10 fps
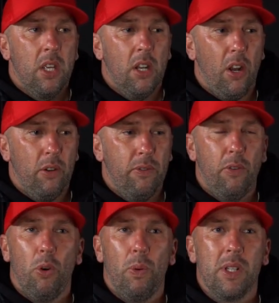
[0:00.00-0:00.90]
You know,
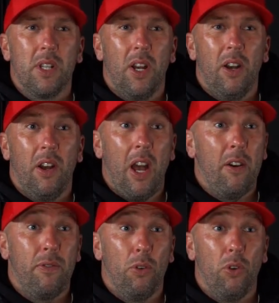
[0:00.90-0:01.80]
4 wins out
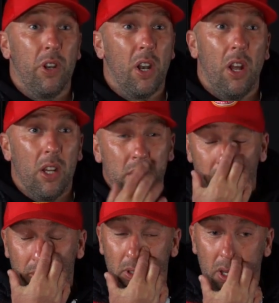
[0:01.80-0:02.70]
of 4 in the
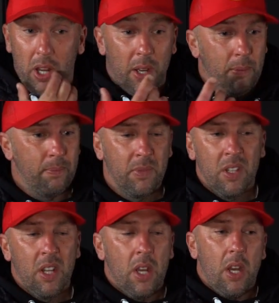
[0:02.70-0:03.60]
last
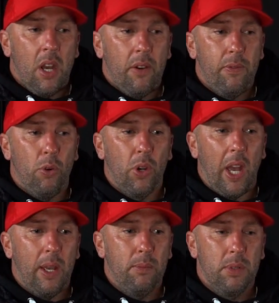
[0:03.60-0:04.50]
4
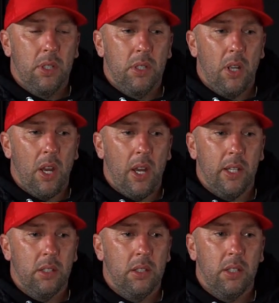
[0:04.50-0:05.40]
games,
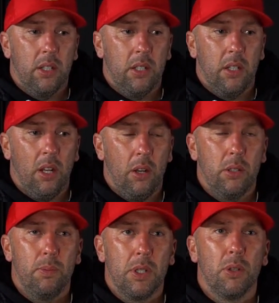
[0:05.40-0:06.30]
and you know,
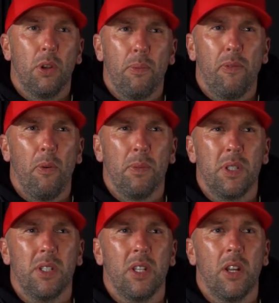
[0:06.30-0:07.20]
it's been some good
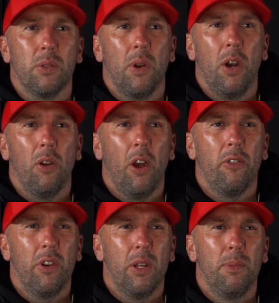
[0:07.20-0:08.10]
performances in there as well.
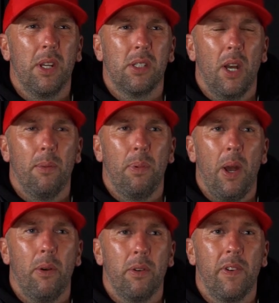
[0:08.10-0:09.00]
Like, really mixed up
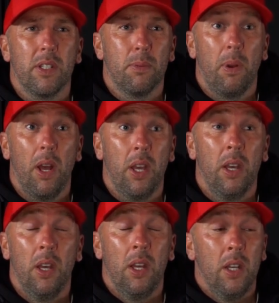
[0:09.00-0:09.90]
how we've had to play.